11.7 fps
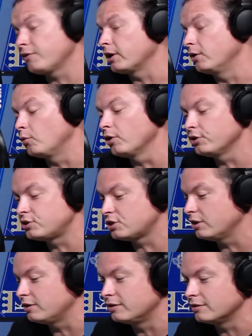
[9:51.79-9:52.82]
He really
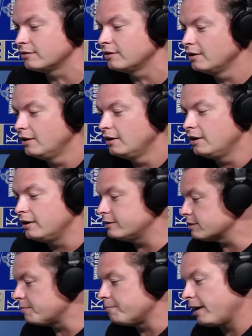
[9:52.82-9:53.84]
should, dude. He's
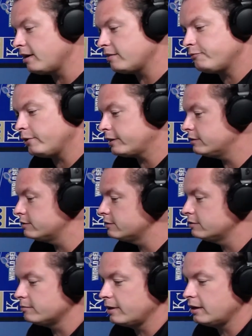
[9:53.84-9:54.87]
a bad fucking
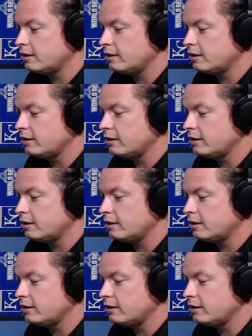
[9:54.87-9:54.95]
dude, man.